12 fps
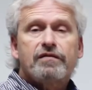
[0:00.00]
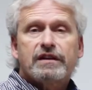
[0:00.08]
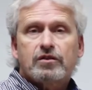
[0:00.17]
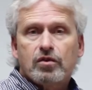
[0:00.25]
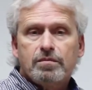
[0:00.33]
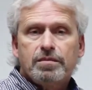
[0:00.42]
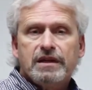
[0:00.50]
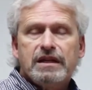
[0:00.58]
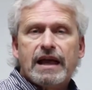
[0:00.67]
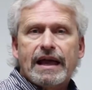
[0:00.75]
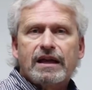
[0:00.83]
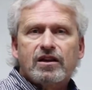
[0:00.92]
It could
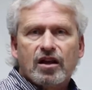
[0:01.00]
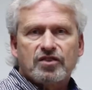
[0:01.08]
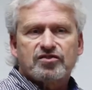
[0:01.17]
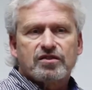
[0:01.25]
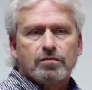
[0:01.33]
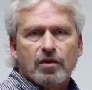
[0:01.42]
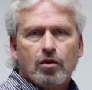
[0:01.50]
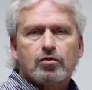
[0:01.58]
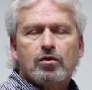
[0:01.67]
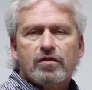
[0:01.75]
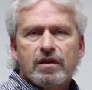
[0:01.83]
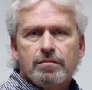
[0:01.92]
be a custom
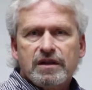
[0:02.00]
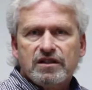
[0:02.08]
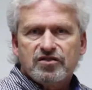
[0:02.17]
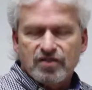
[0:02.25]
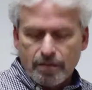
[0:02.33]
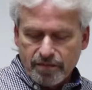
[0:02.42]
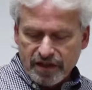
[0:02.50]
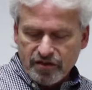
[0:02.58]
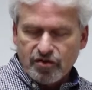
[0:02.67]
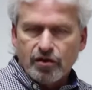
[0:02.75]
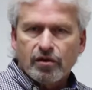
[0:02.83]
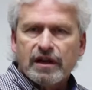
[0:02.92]
logo that means something
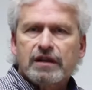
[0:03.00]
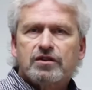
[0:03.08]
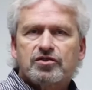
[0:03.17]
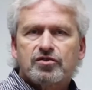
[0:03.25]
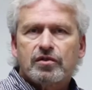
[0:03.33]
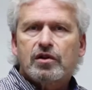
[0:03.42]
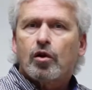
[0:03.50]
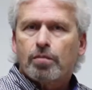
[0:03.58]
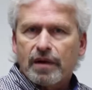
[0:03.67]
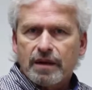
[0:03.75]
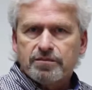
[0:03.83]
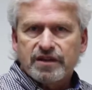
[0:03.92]
to your industry or
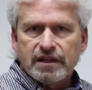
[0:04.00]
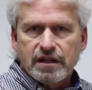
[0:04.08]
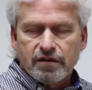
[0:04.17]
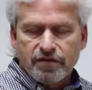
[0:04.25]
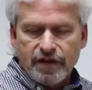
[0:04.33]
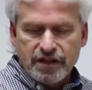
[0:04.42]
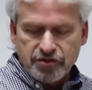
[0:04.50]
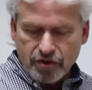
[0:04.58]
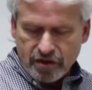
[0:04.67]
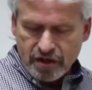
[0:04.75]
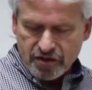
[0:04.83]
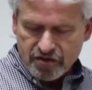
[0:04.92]
perhaps identifies your
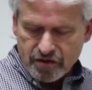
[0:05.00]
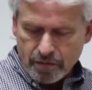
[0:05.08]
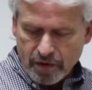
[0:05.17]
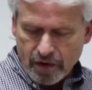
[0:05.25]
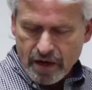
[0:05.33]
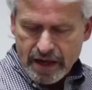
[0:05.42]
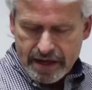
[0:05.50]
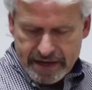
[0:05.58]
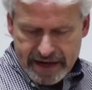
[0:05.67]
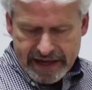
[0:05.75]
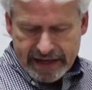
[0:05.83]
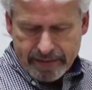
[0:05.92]
customer
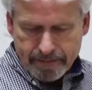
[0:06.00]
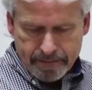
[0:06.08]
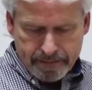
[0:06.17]
name.